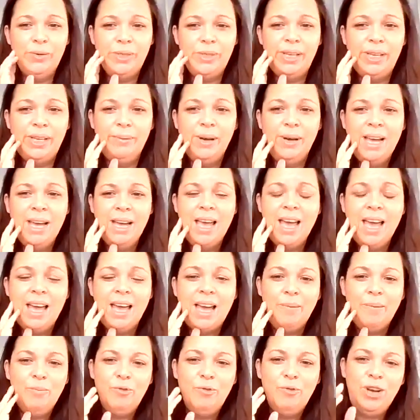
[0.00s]
So
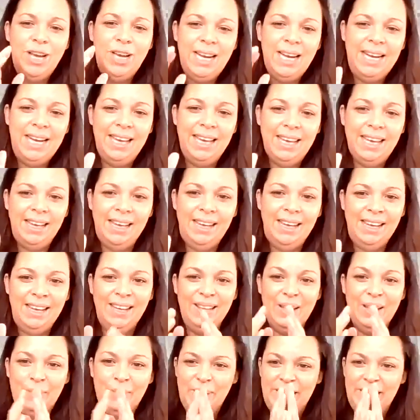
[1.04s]
I'm really
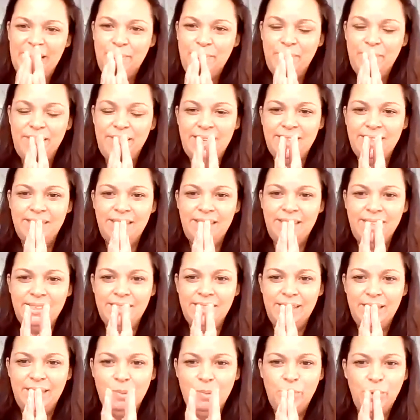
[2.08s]
keen that we nip these
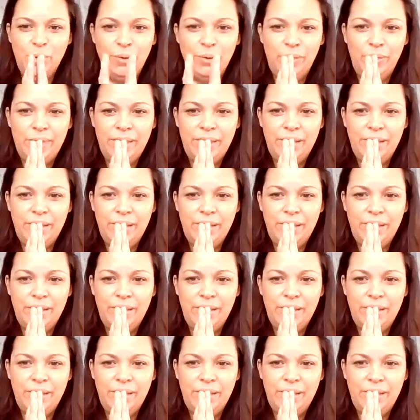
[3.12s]
things in the bud,